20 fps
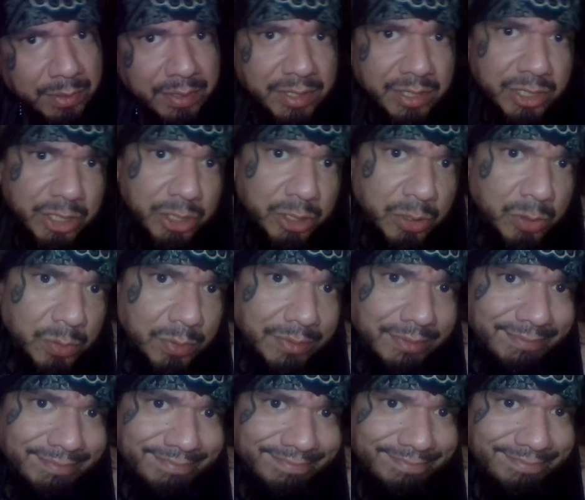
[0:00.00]
in tune.
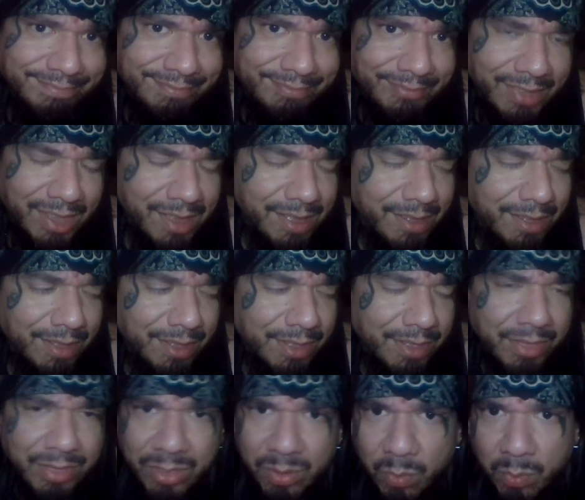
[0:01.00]

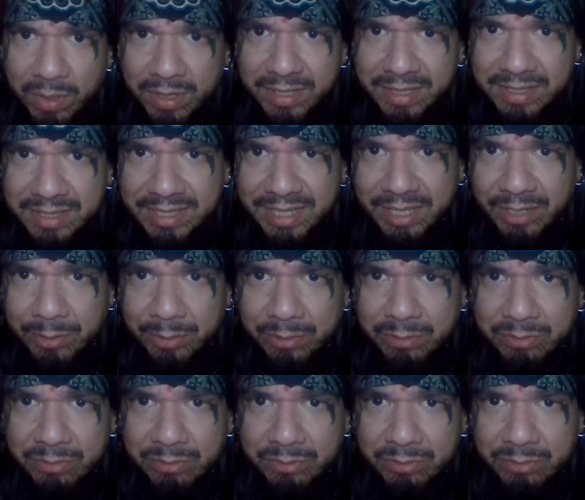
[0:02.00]
The ones that are